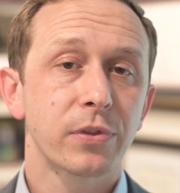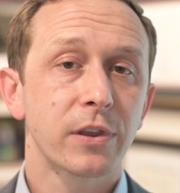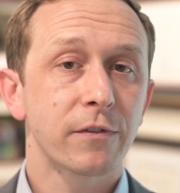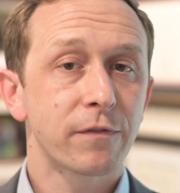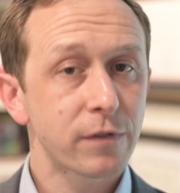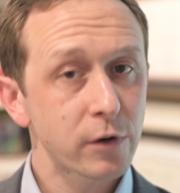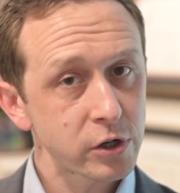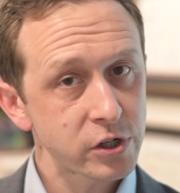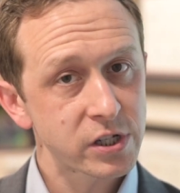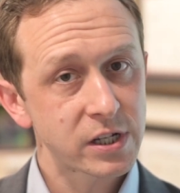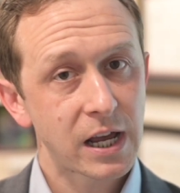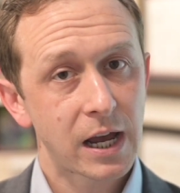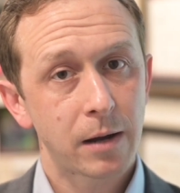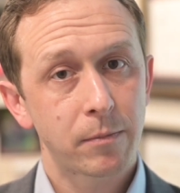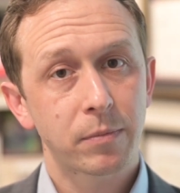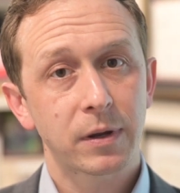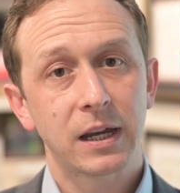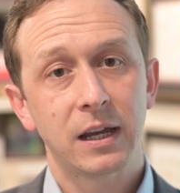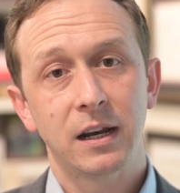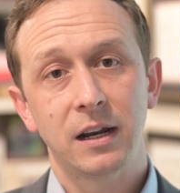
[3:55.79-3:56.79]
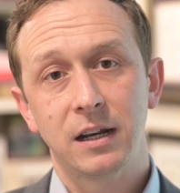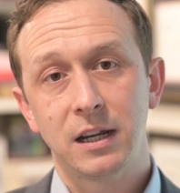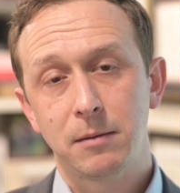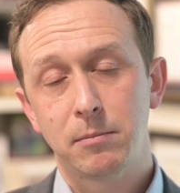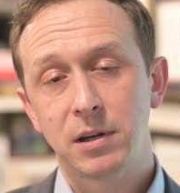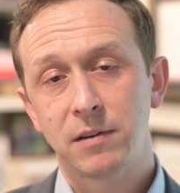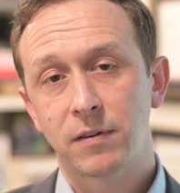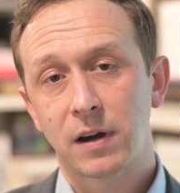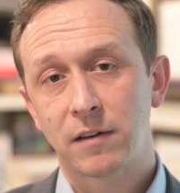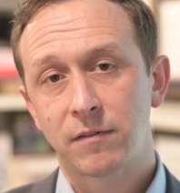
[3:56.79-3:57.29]
The first step in an
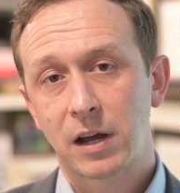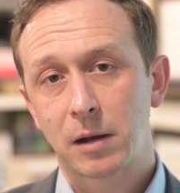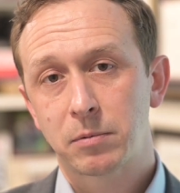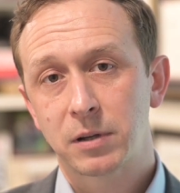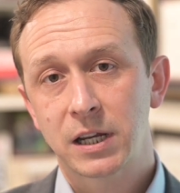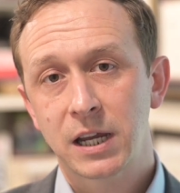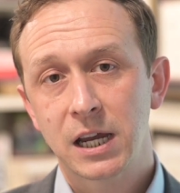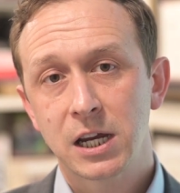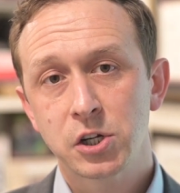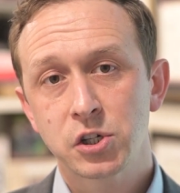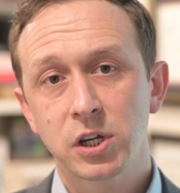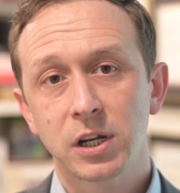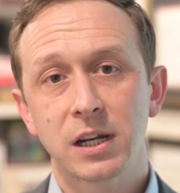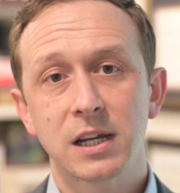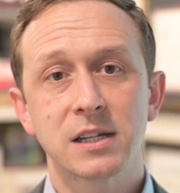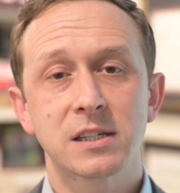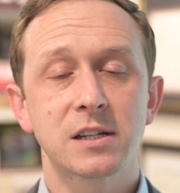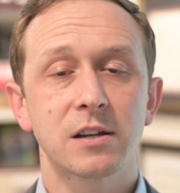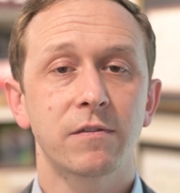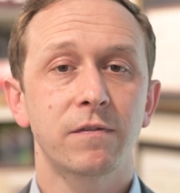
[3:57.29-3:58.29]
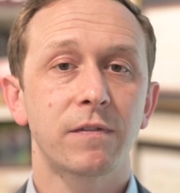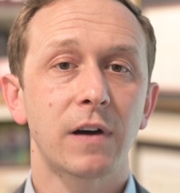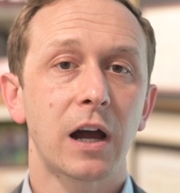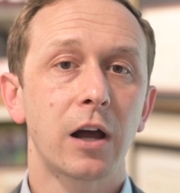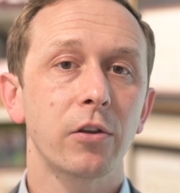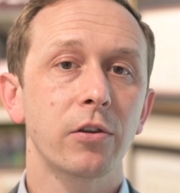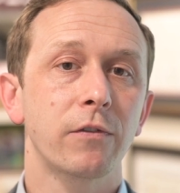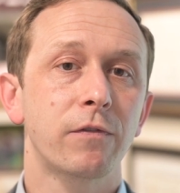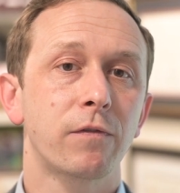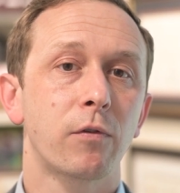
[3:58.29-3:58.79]
EB-5 application is to
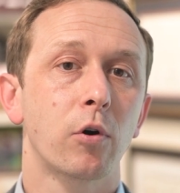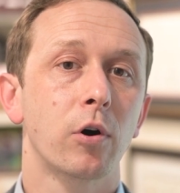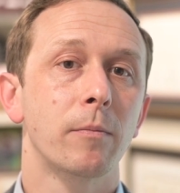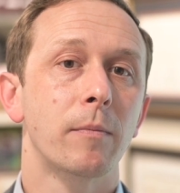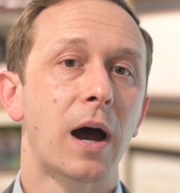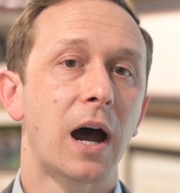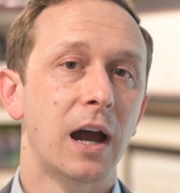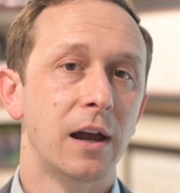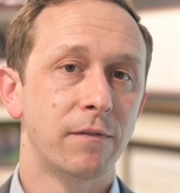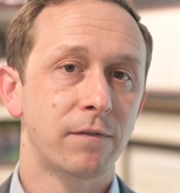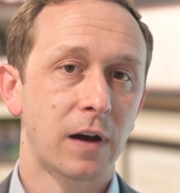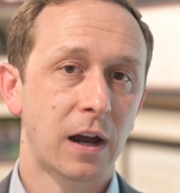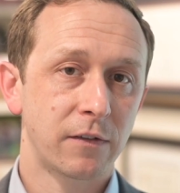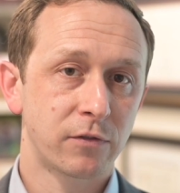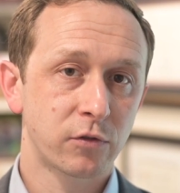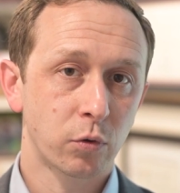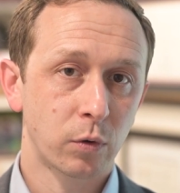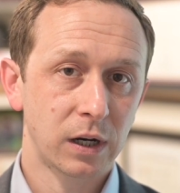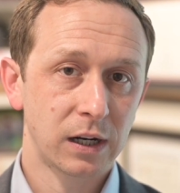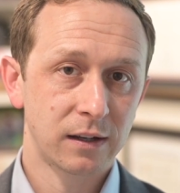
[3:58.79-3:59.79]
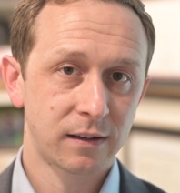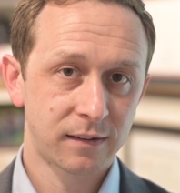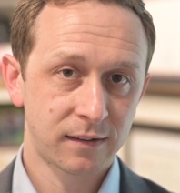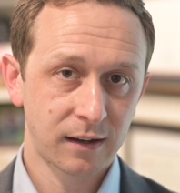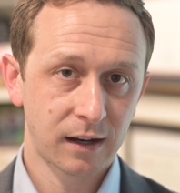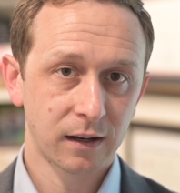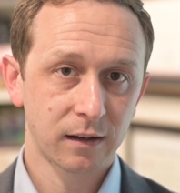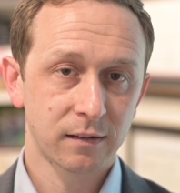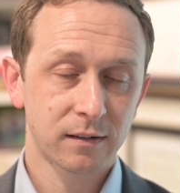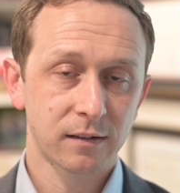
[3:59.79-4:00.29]
file the Form
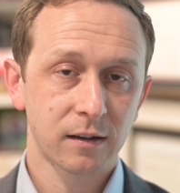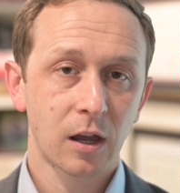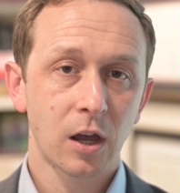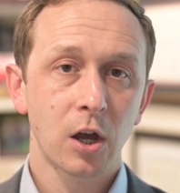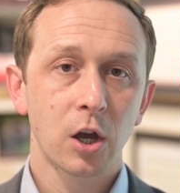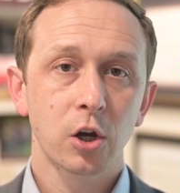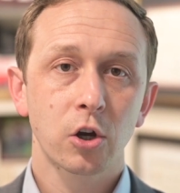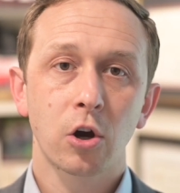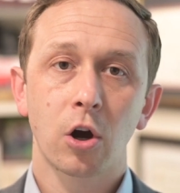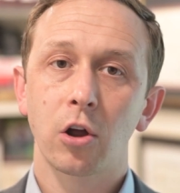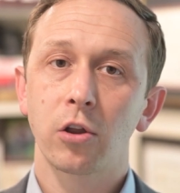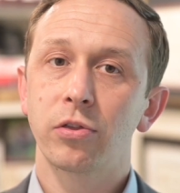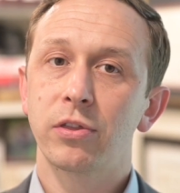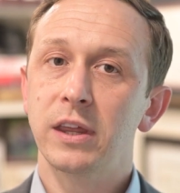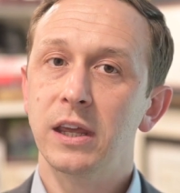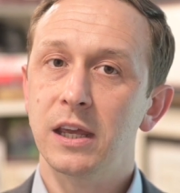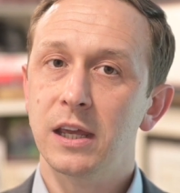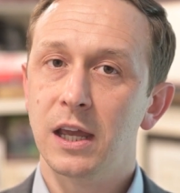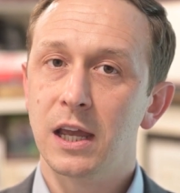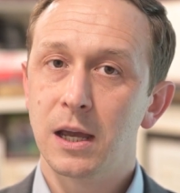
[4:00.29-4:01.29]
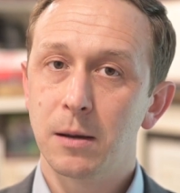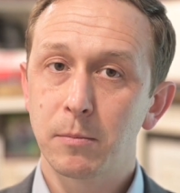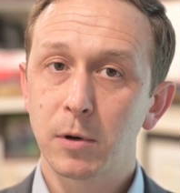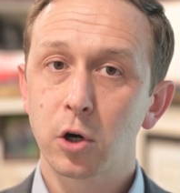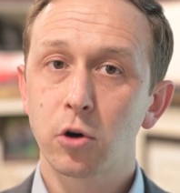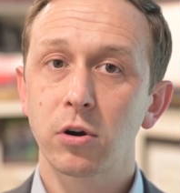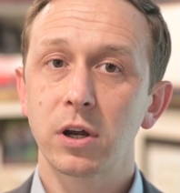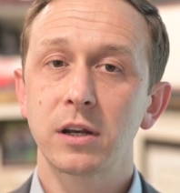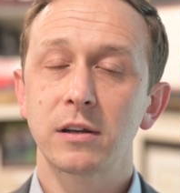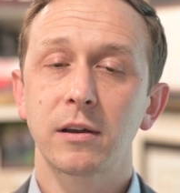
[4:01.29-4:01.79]
I-526, called the
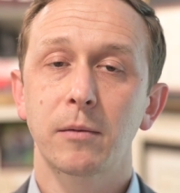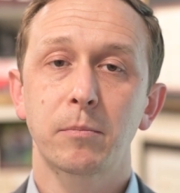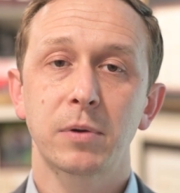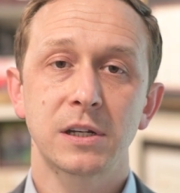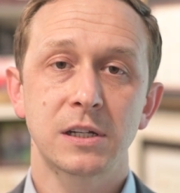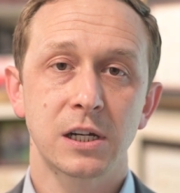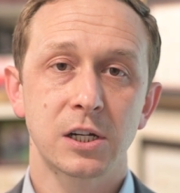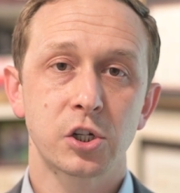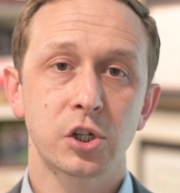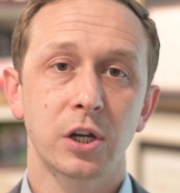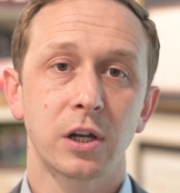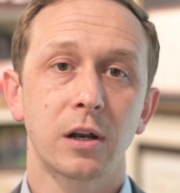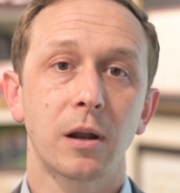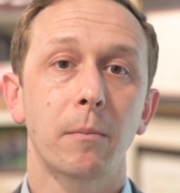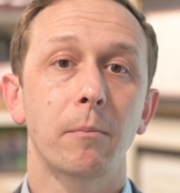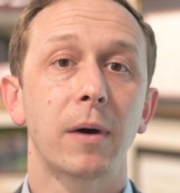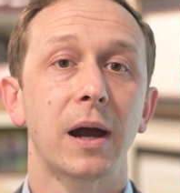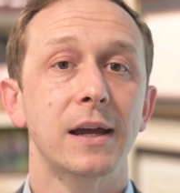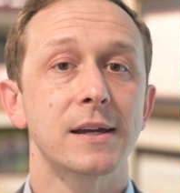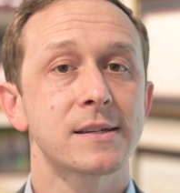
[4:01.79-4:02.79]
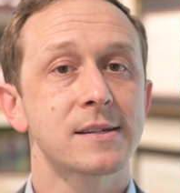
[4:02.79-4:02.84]
Immigrant Petition by a